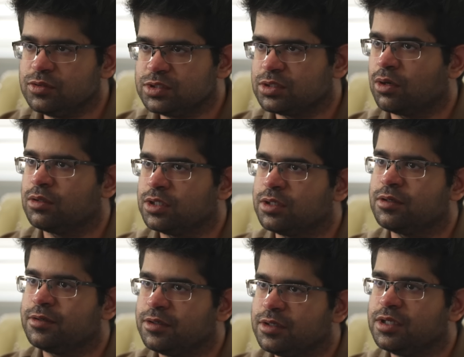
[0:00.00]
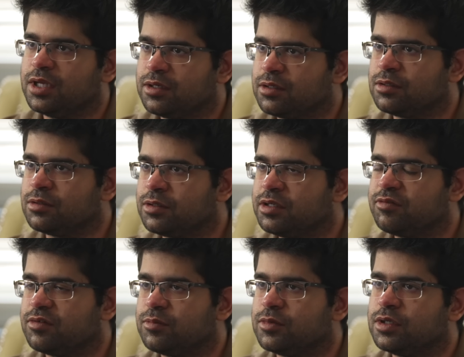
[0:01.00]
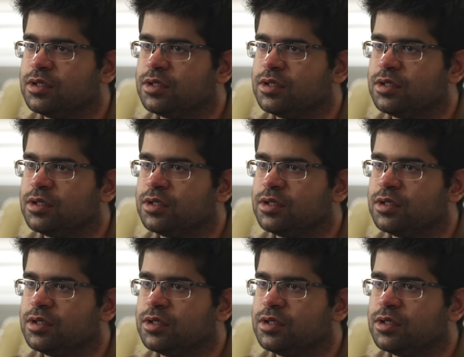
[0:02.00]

using all the internet data and learning from